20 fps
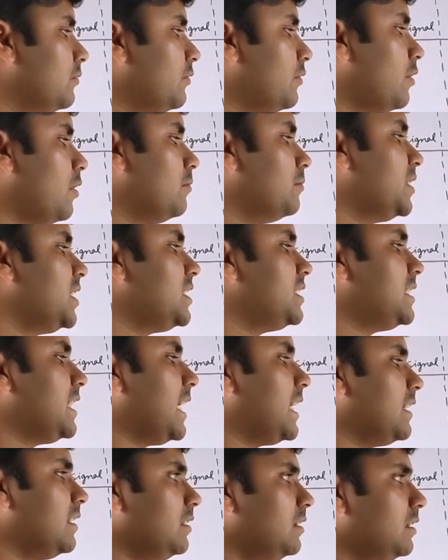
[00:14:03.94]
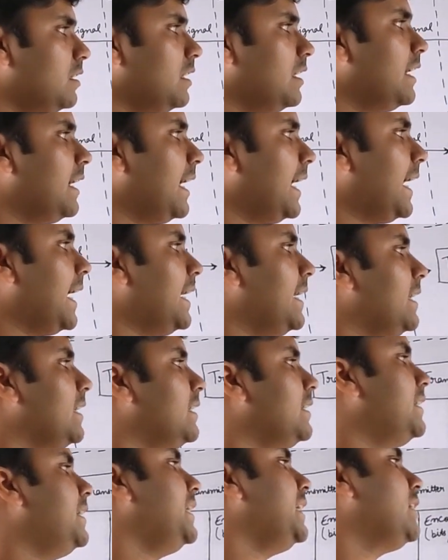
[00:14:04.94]
from the channel and
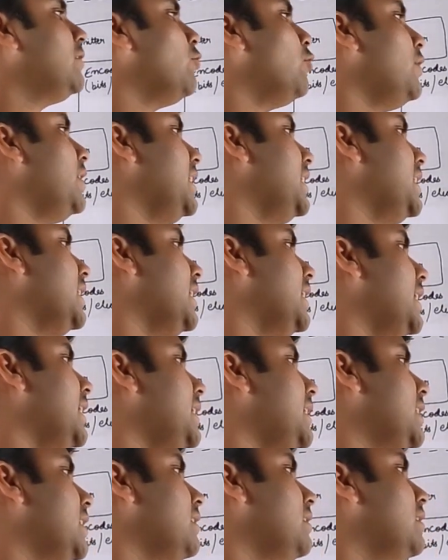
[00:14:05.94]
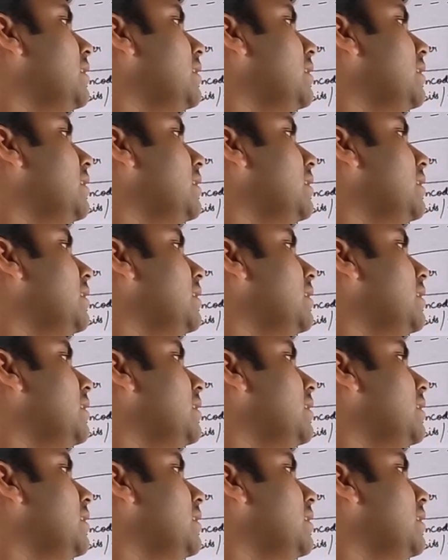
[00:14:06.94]
decoding it